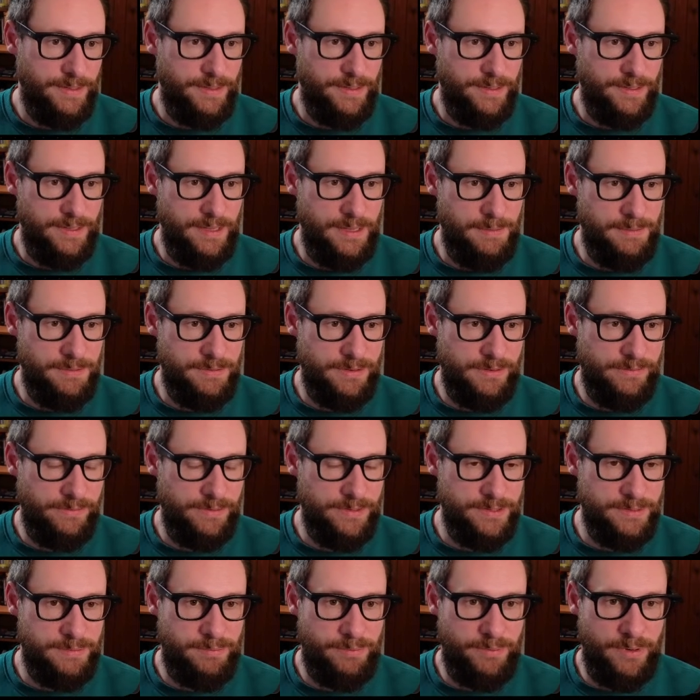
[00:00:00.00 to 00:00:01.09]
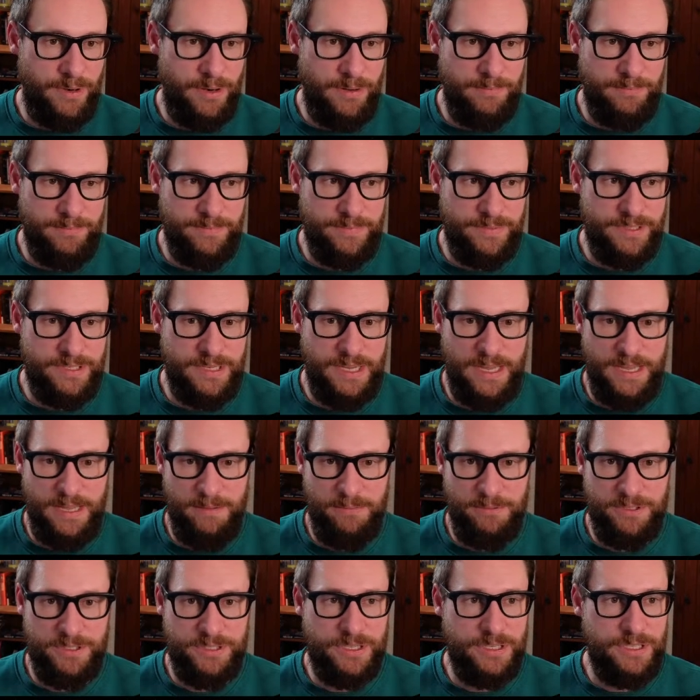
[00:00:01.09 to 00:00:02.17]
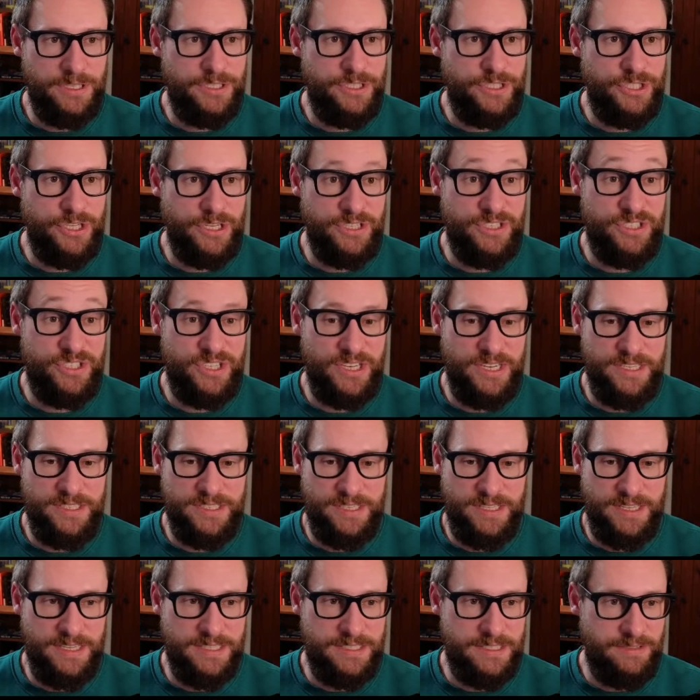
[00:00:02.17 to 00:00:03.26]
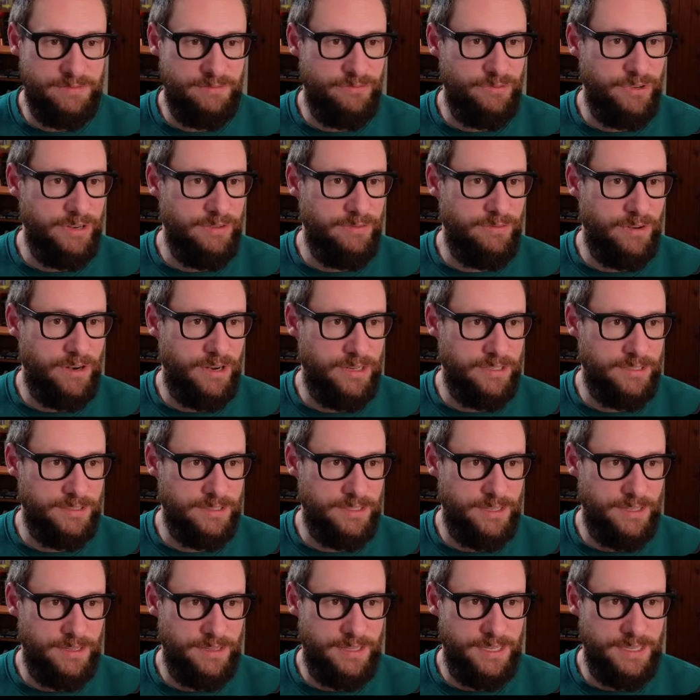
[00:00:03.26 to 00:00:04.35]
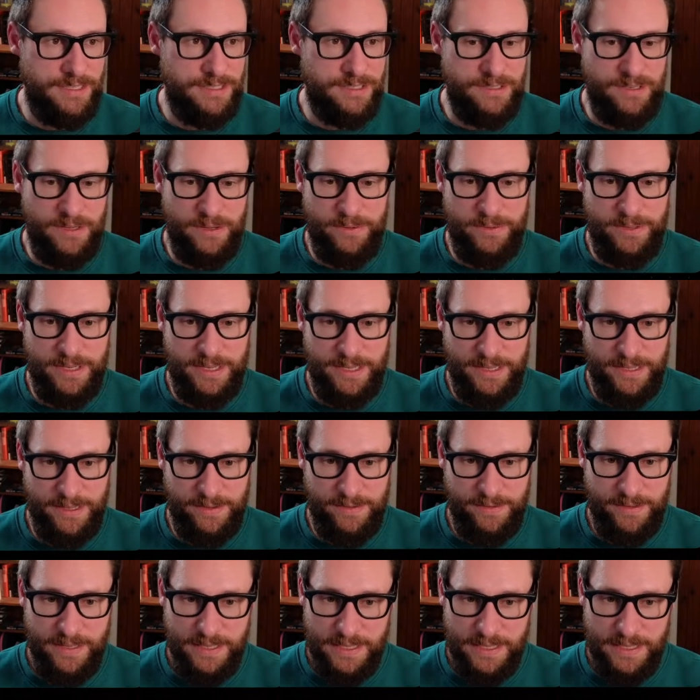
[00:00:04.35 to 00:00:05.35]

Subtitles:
Image reference prompt. And we're just going to change this and rerun this node here.